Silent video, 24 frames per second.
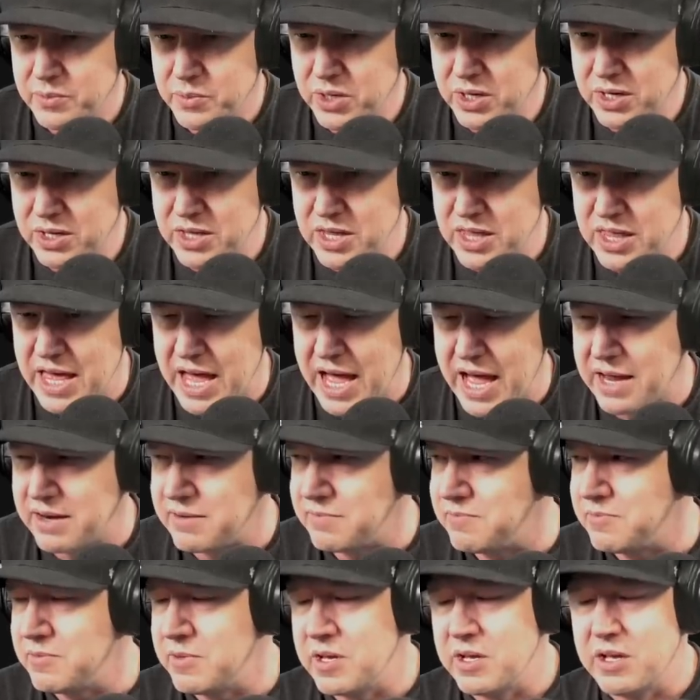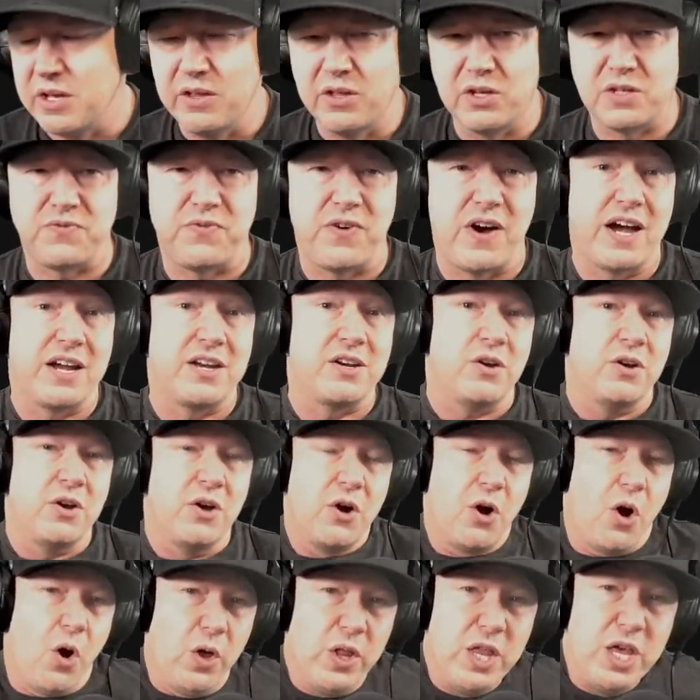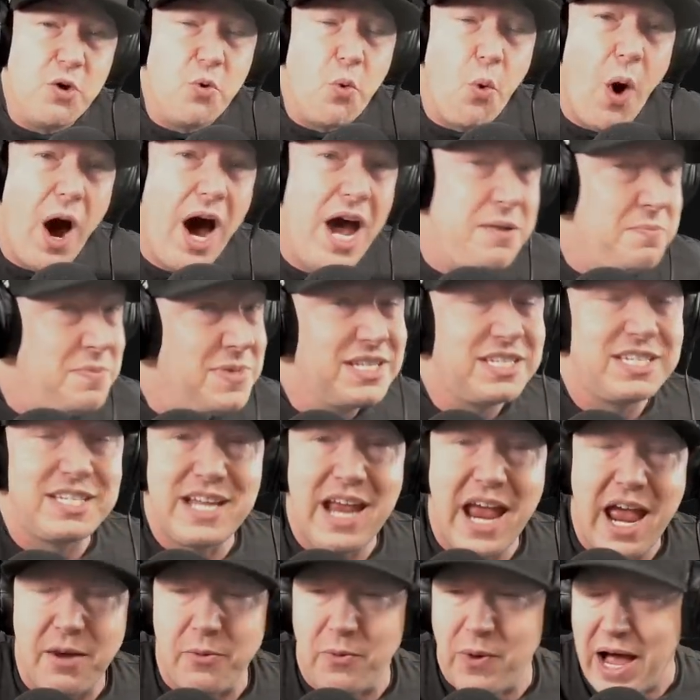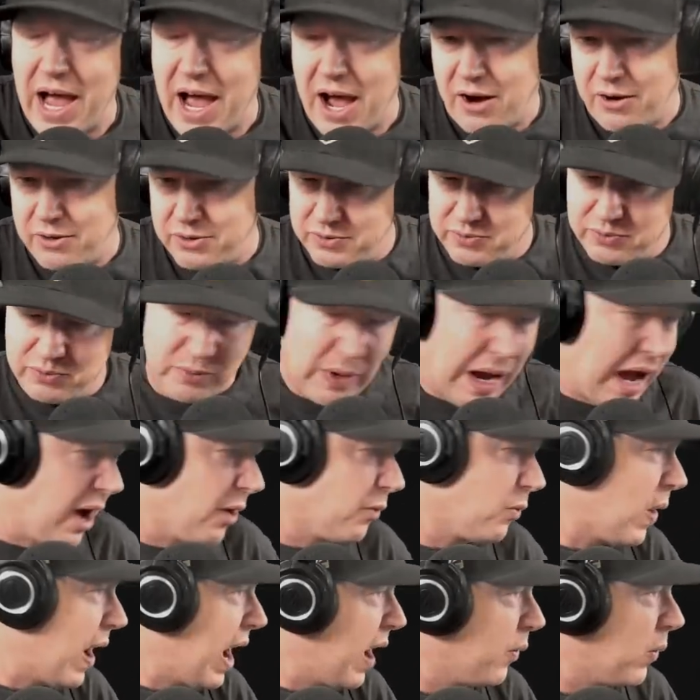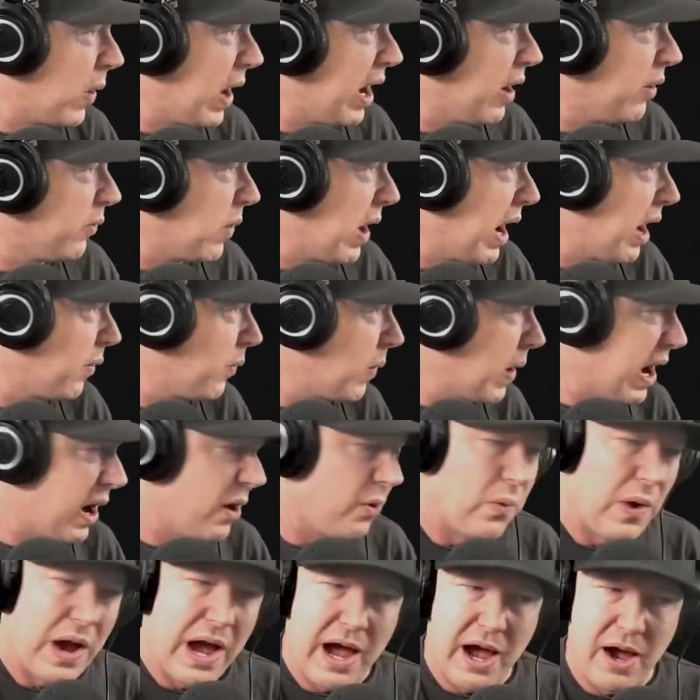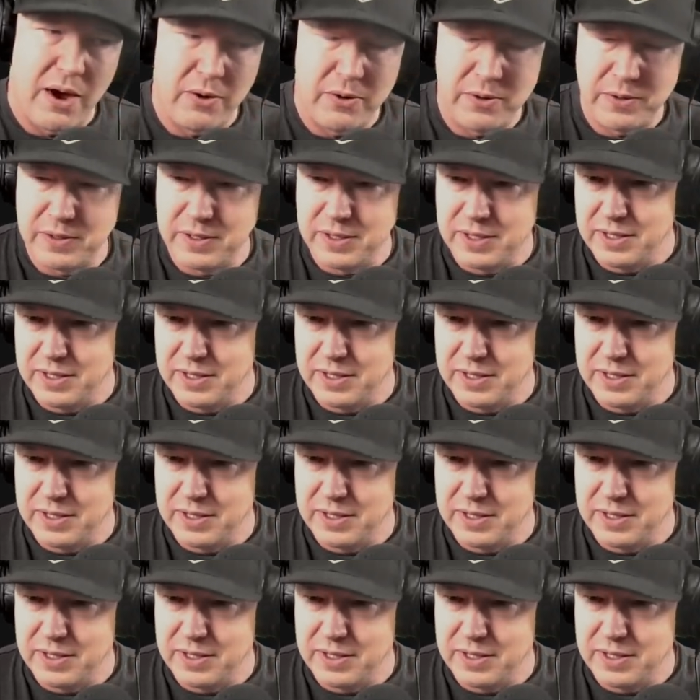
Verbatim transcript: Other than that, looks fine. Only one mistake. Wow. Wow, wow, wow, wow, wow, wow.